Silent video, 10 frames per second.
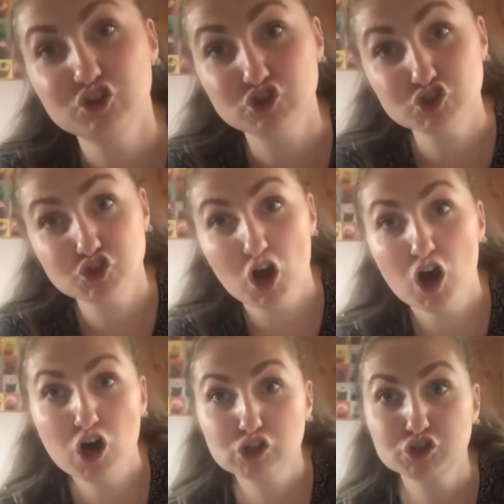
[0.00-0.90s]
the
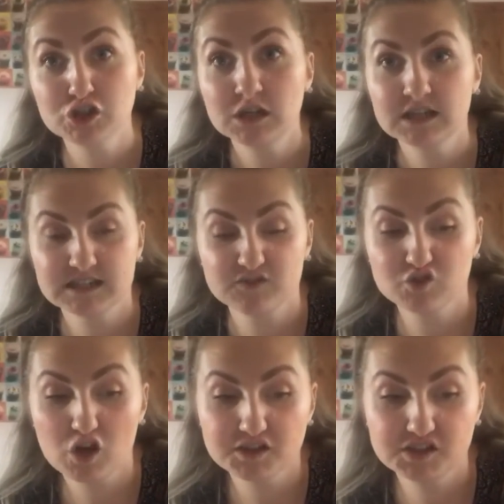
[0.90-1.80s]
start because I've
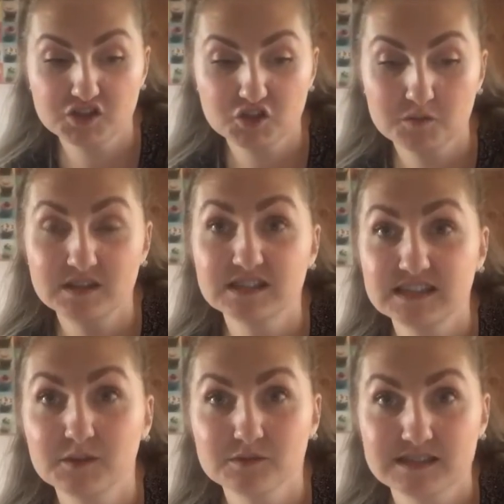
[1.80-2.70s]
started doing the
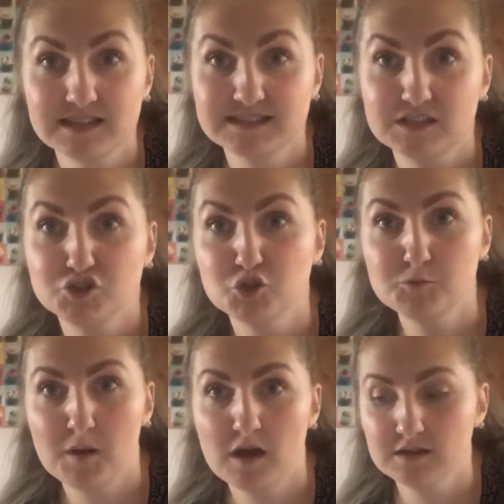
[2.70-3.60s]
sequence dances in two
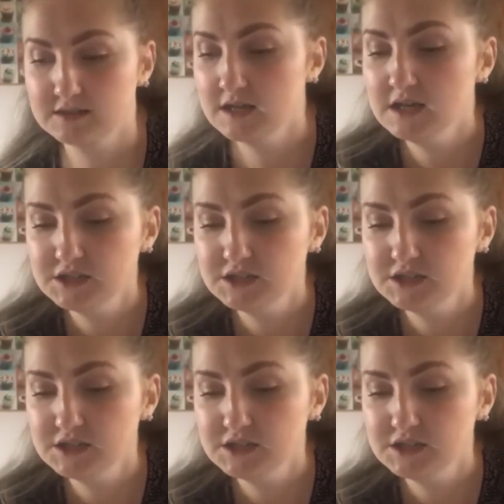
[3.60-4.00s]
parts.